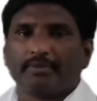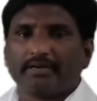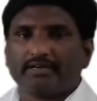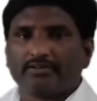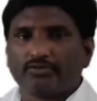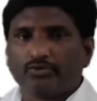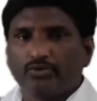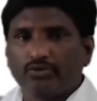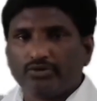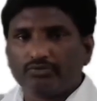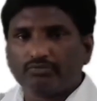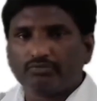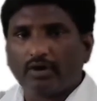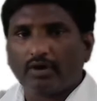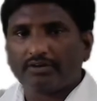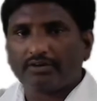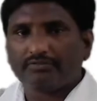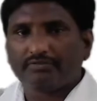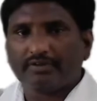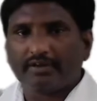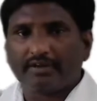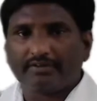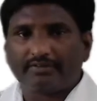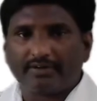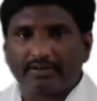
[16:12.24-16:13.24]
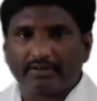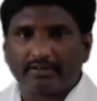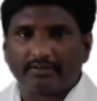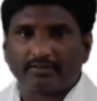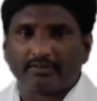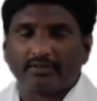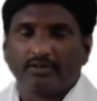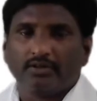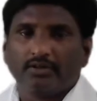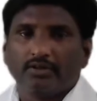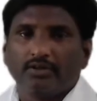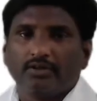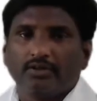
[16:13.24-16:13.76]
So in what we have written
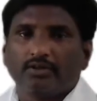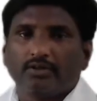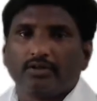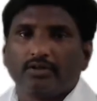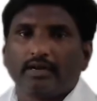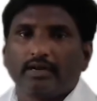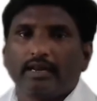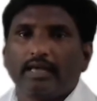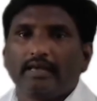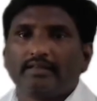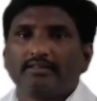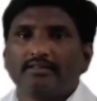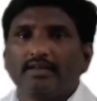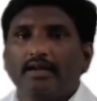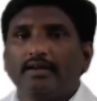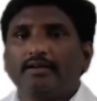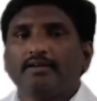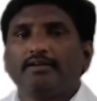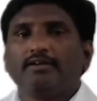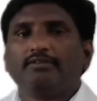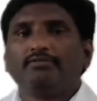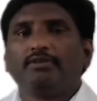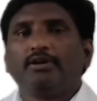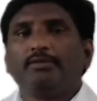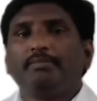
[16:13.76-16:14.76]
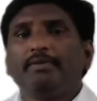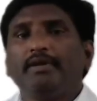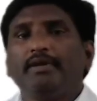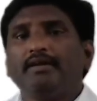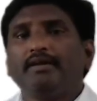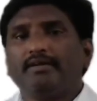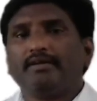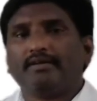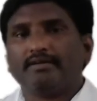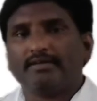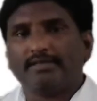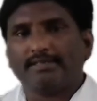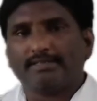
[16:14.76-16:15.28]
like that, it will
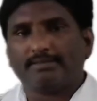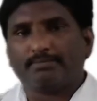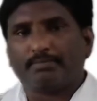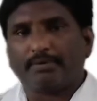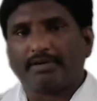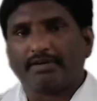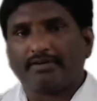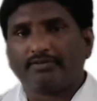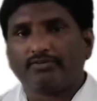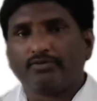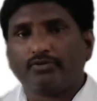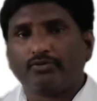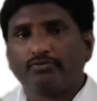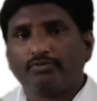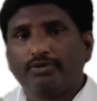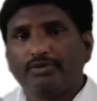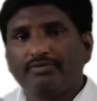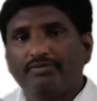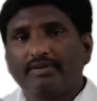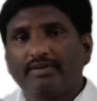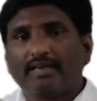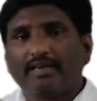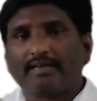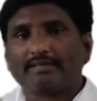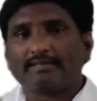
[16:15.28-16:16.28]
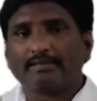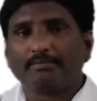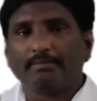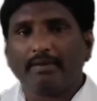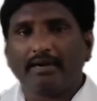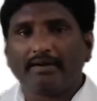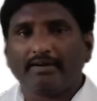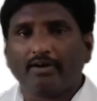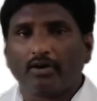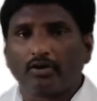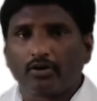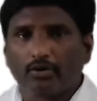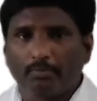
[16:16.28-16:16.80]
be displayed. So viewing
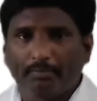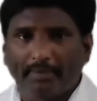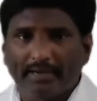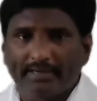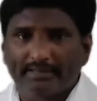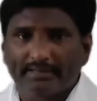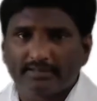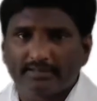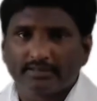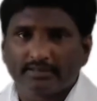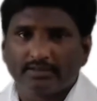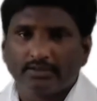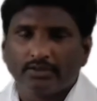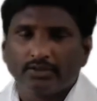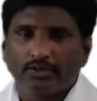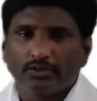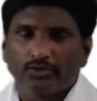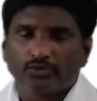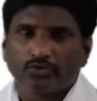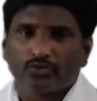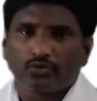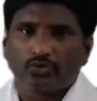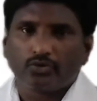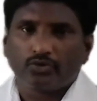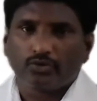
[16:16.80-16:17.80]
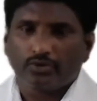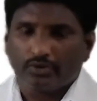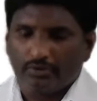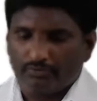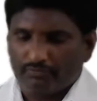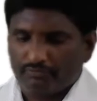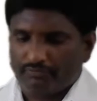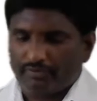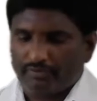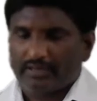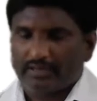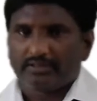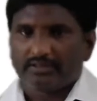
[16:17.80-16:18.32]
XML document. So
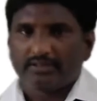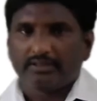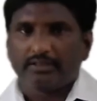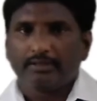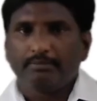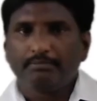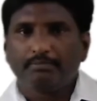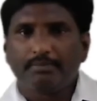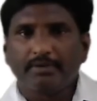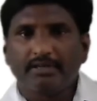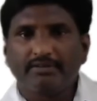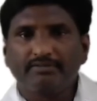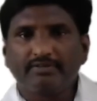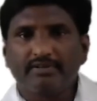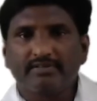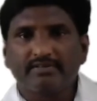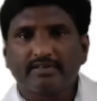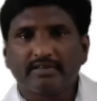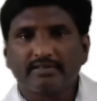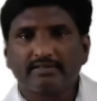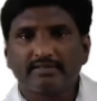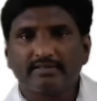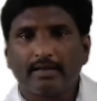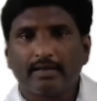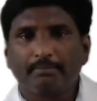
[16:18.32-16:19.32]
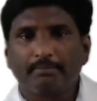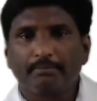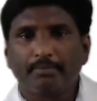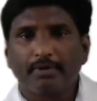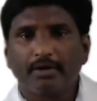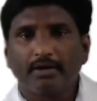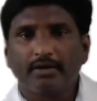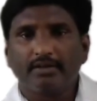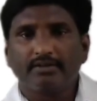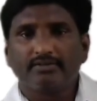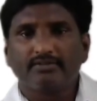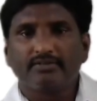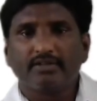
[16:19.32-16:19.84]
for the previous
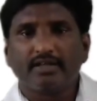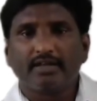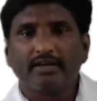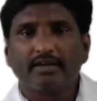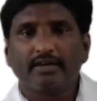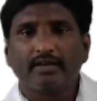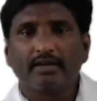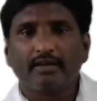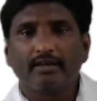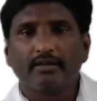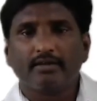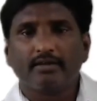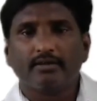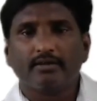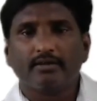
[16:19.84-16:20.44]
example is there now.